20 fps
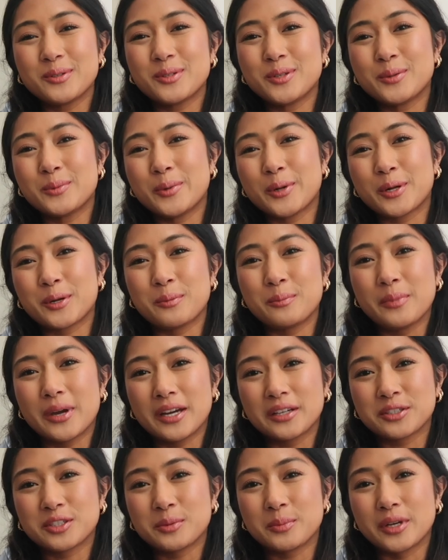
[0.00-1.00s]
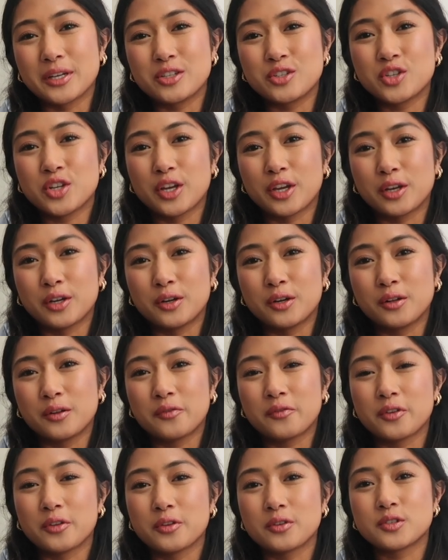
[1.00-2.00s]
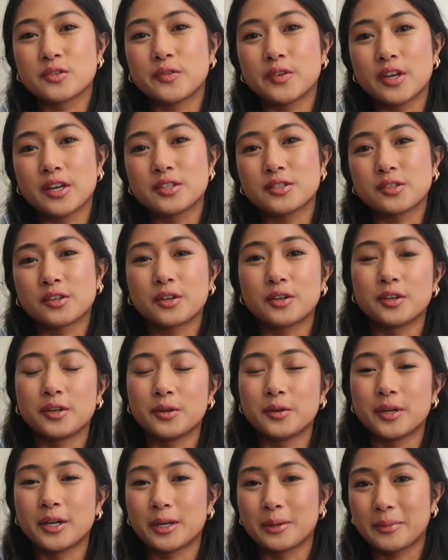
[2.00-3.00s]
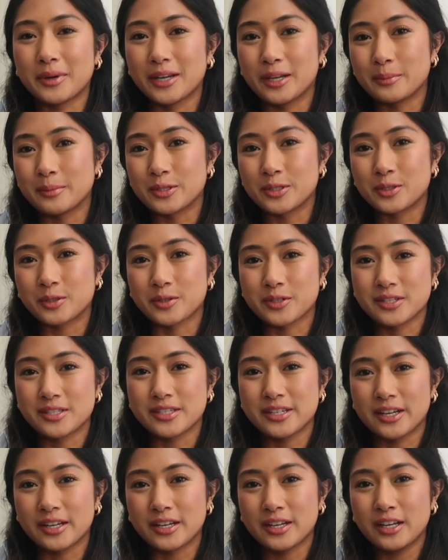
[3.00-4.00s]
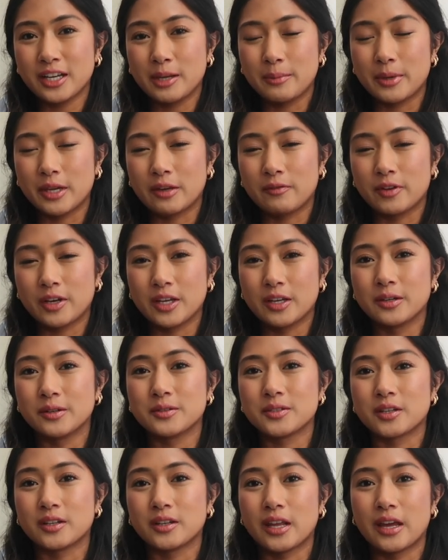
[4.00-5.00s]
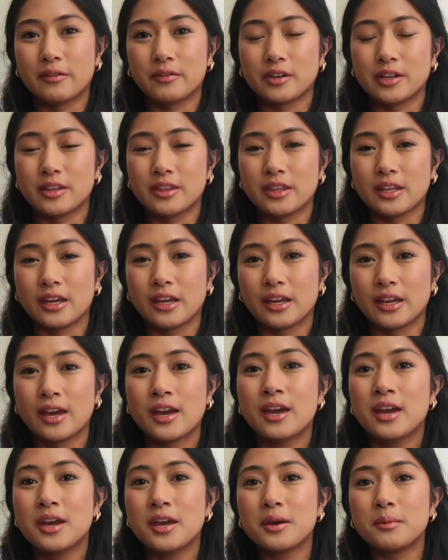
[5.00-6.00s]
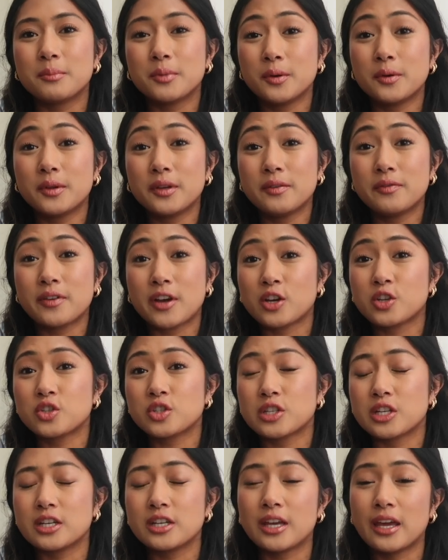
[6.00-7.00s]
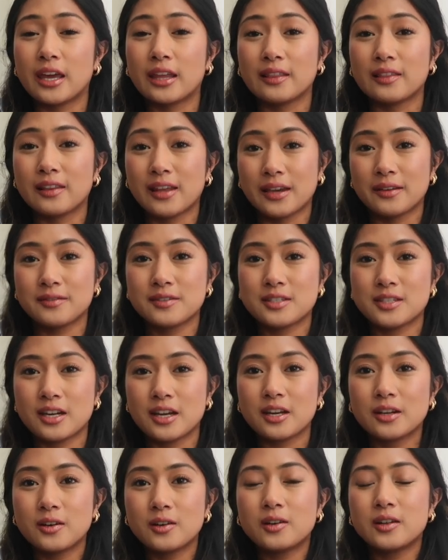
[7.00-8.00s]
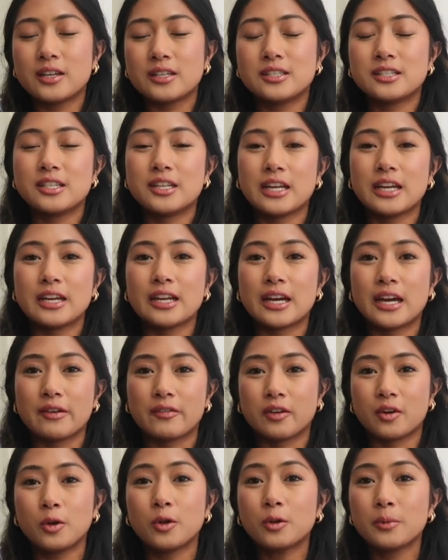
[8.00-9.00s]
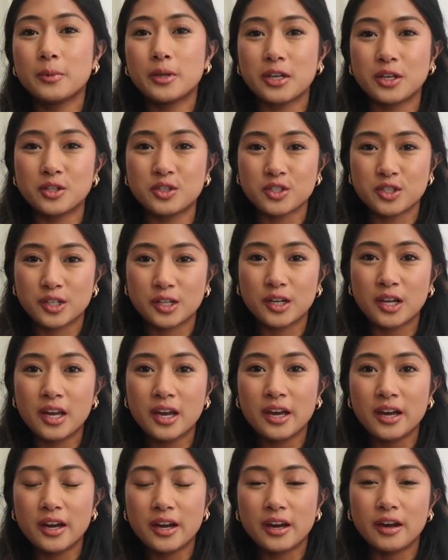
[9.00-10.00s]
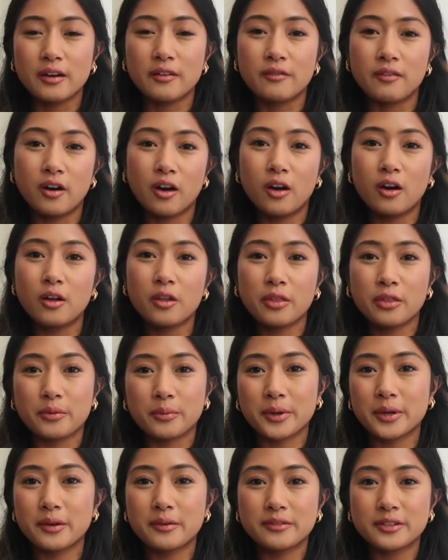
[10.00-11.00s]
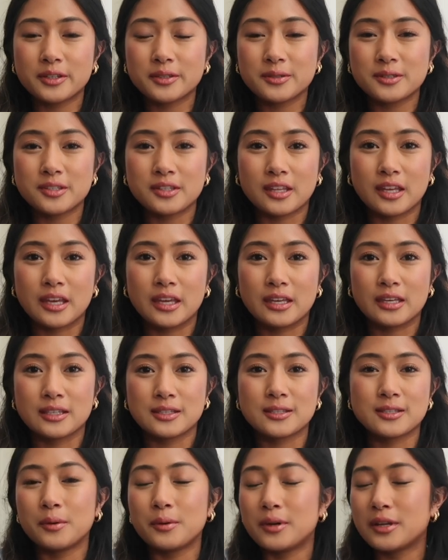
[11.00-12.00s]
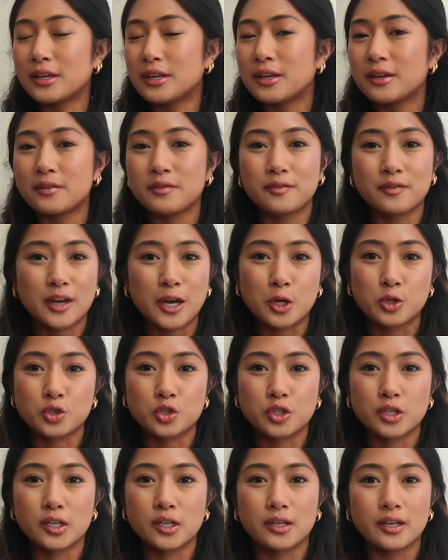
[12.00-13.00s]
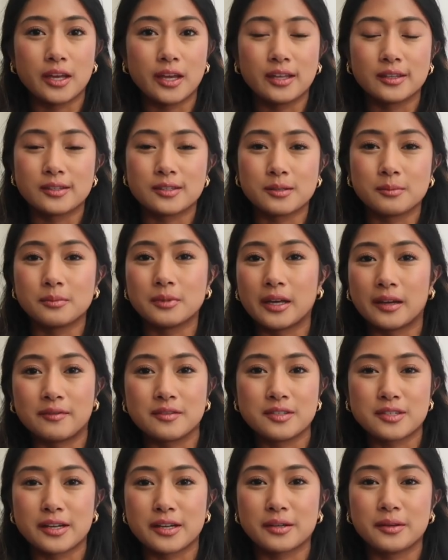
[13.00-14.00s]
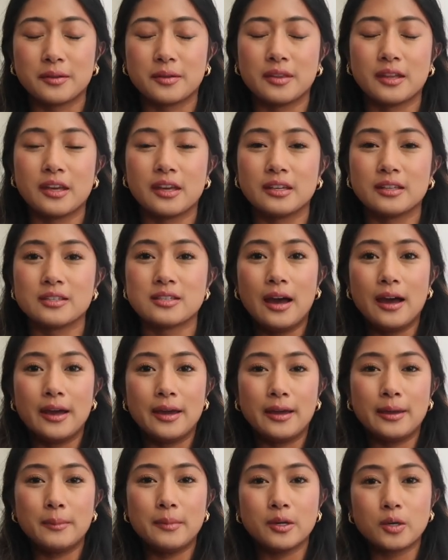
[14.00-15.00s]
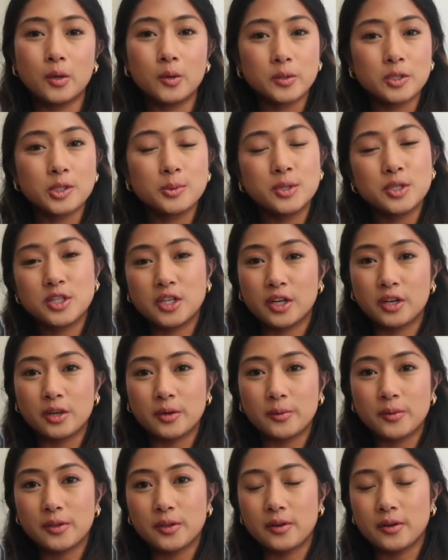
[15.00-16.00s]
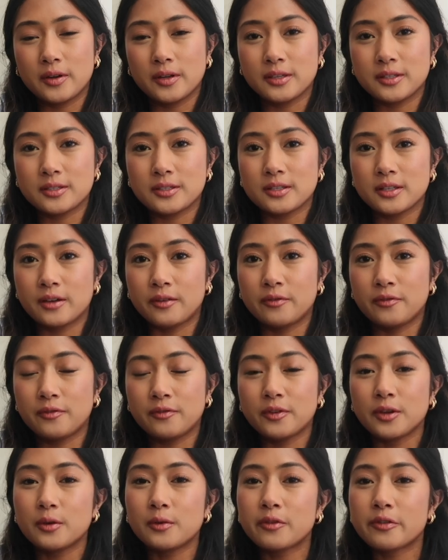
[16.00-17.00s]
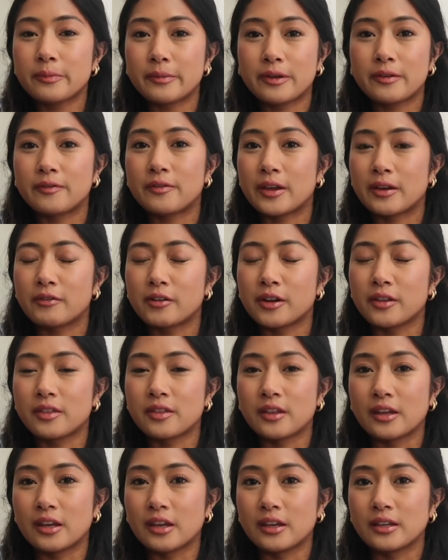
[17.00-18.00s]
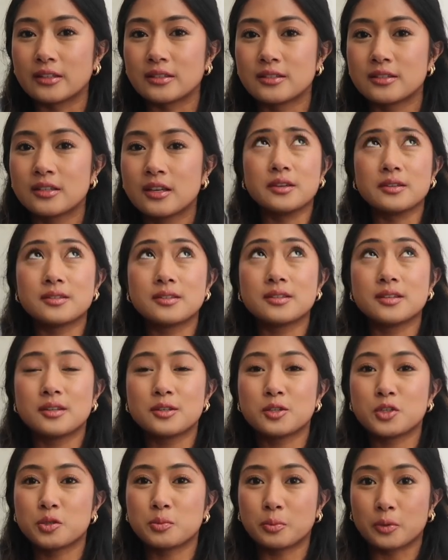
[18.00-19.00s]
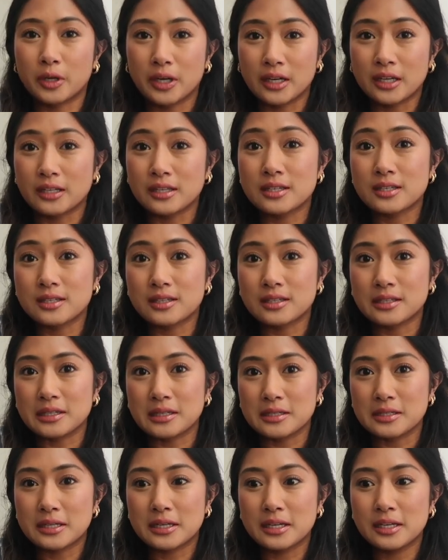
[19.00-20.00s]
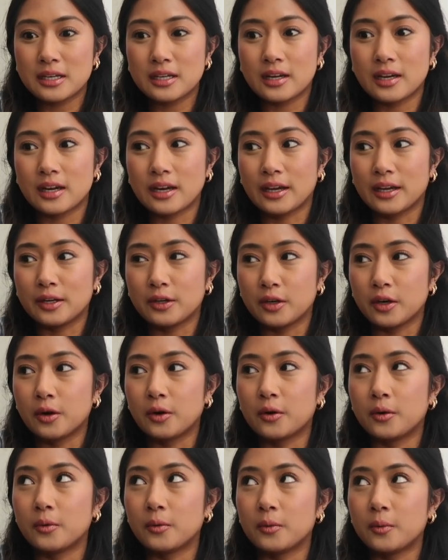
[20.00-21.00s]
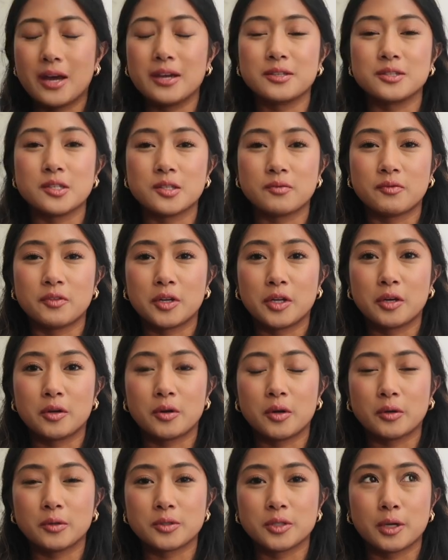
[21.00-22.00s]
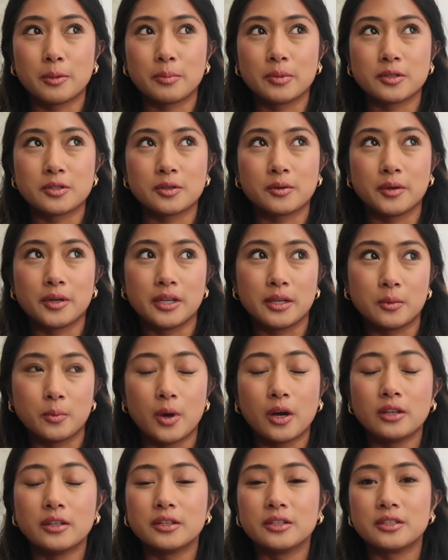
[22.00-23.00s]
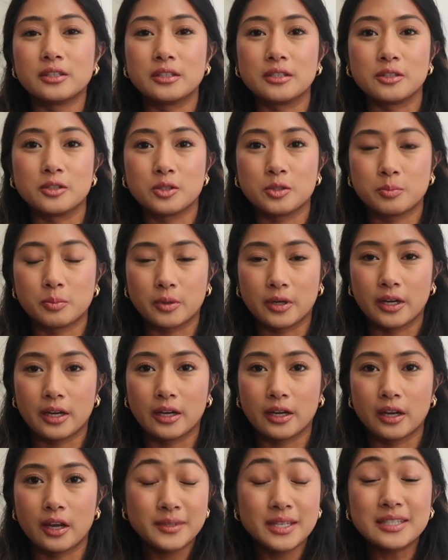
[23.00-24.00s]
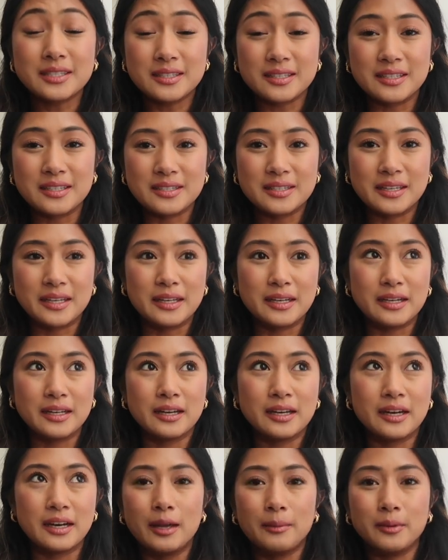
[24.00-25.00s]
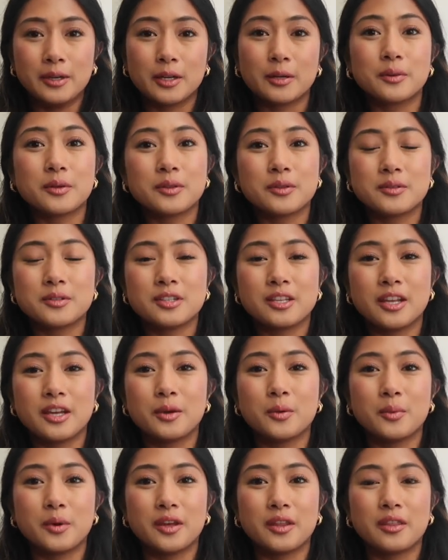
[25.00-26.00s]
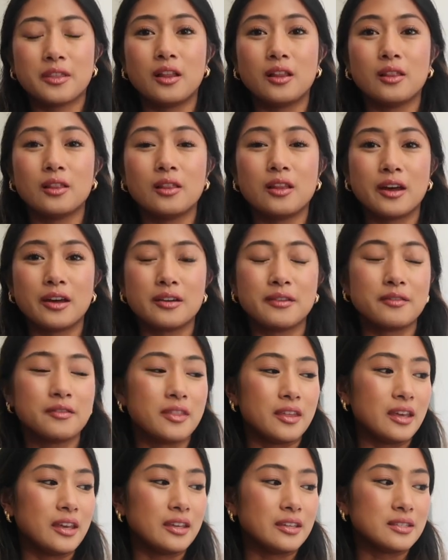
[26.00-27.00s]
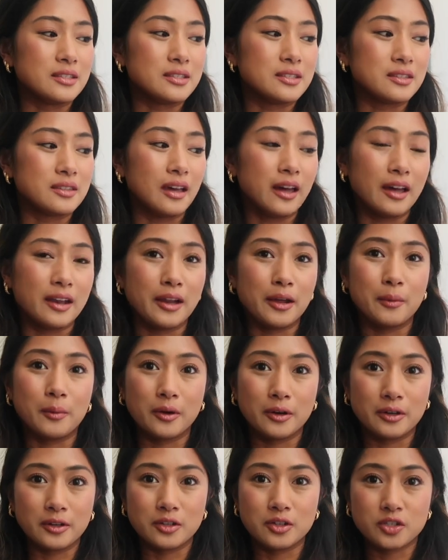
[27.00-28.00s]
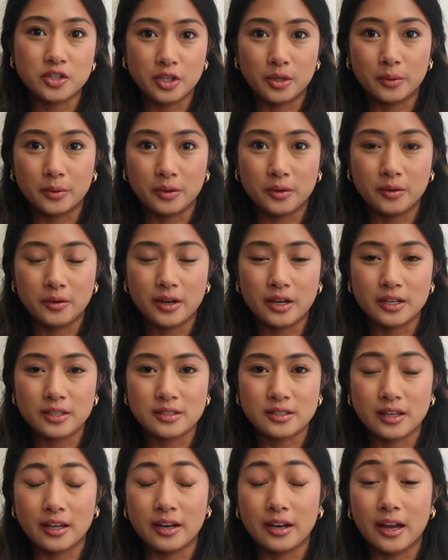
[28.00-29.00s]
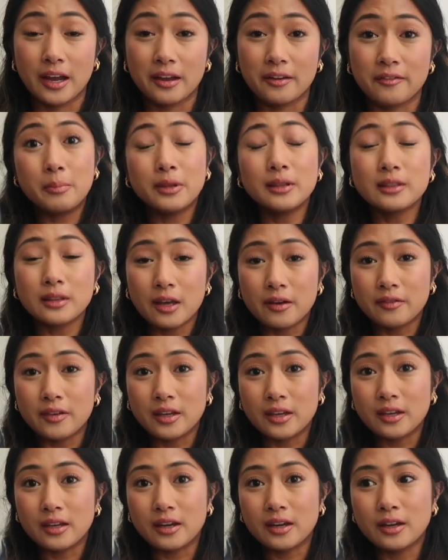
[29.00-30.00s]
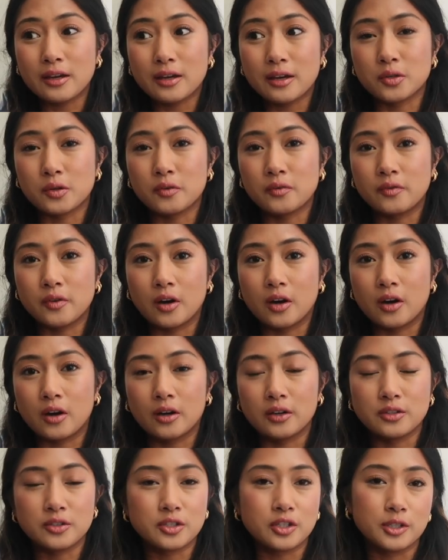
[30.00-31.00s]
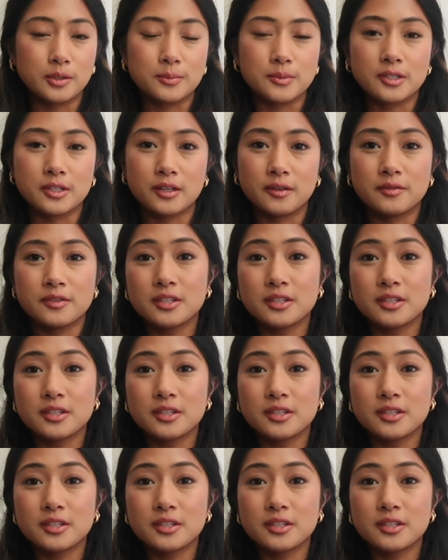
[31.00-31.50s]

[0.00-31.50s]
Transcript: YouTube, welcome back to my channel. For those of you guys that are new here, my name is Christina and I make videos on everything beauty, fashion, and lifestyle. And today I have a culmination of all three of those things, beauty, fashion, and some lifestyle things. I'm going to be sharing with you guys a few of my favorite things this spring season. I know as this video goes up, it's already well into the spring season. I'm here with you today with a lot of things that I wanted to share with you guys that I've been loving so far in terms of